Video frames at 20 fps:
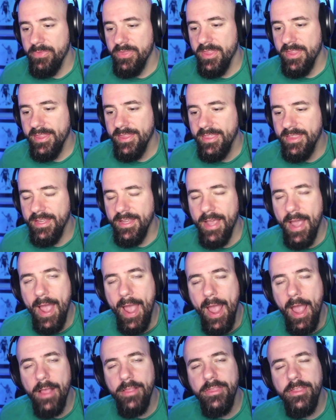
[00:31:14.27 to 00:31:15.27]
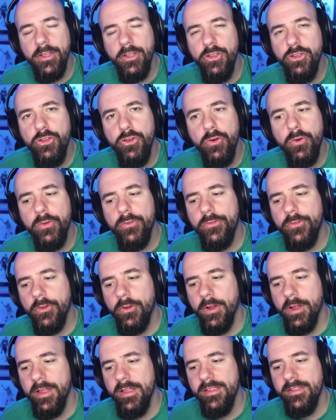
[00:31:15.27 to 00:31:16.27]
The the
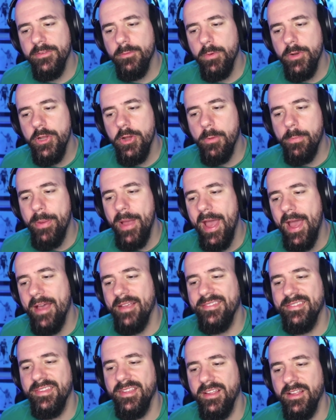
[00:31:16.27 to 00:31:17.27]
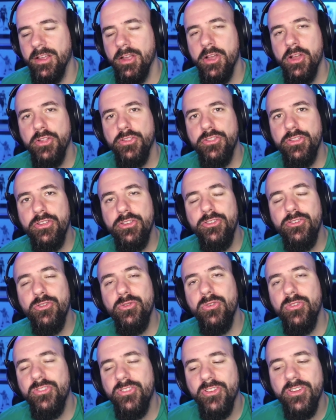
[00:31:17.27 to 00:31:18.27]
user is when you're passing, the
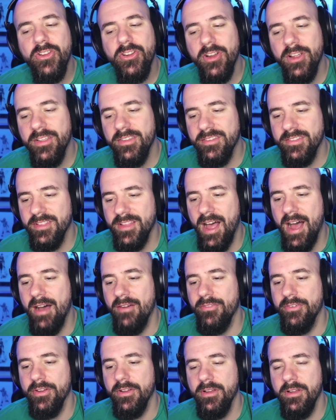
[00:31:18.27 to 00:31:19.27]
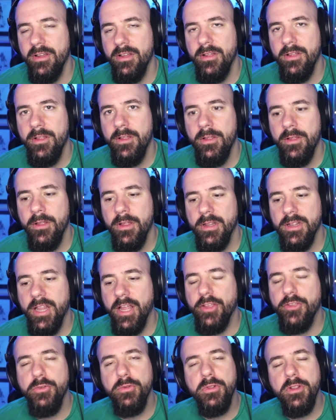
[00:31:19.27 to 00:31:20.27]
user is lava.
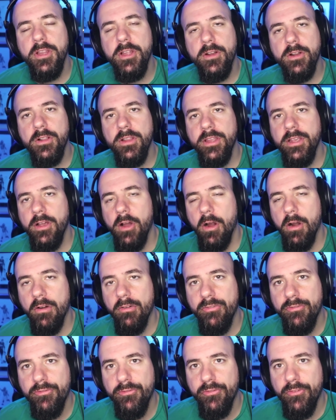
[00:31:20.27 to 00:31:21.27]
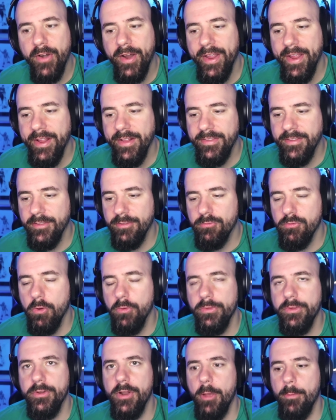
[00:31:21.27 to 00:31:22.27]
Like you literally are afraid to
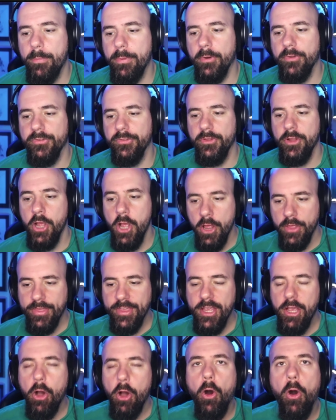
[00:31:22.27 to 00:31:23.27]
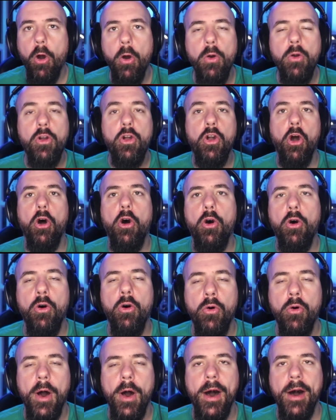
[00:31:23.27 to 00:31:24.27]
throw near that person the whole
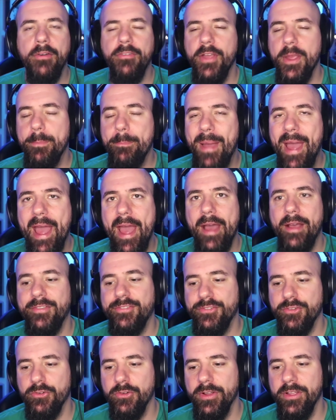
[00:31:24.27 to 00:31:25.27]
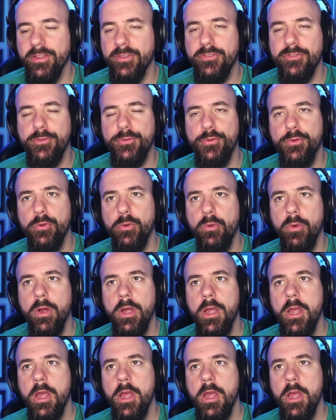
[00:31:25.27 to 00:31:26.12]
goal of a passer is to